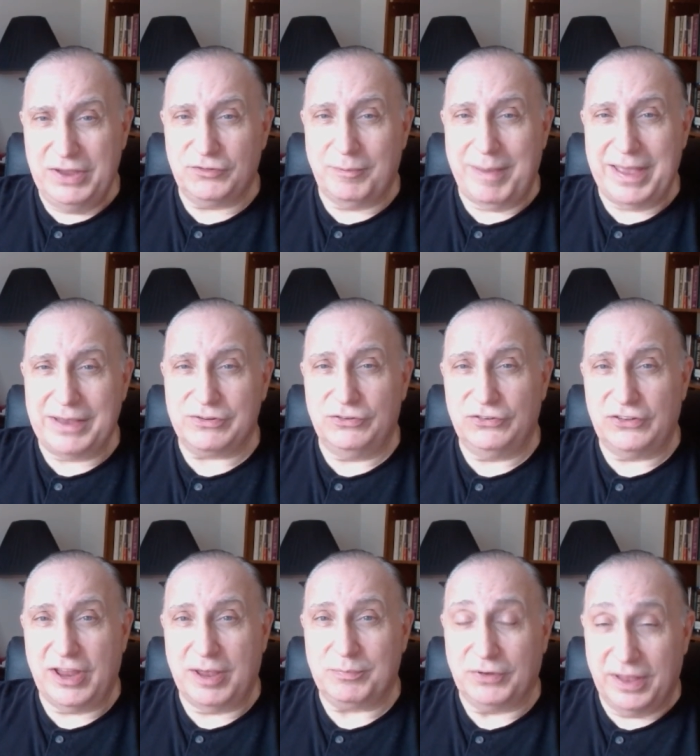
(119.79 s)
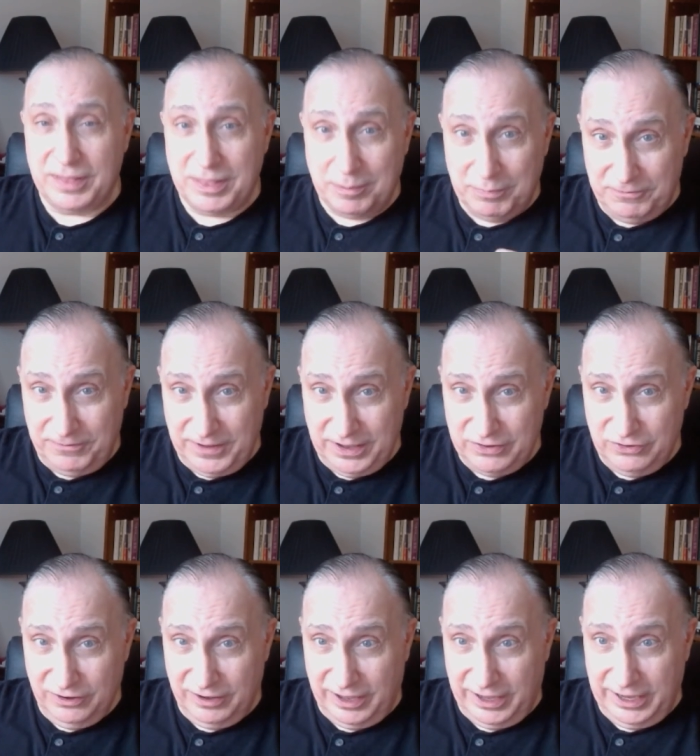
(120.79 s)
some action steps. Let them affect
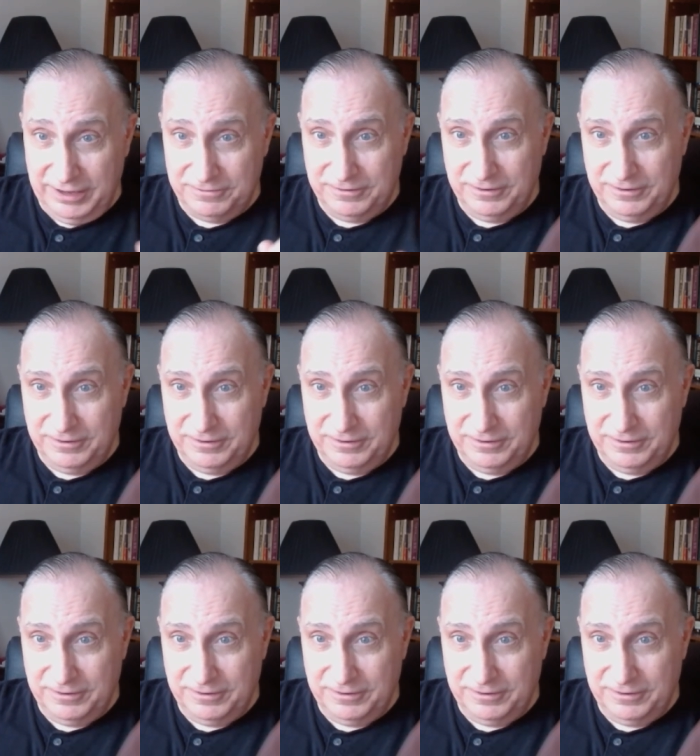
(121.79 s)
your life.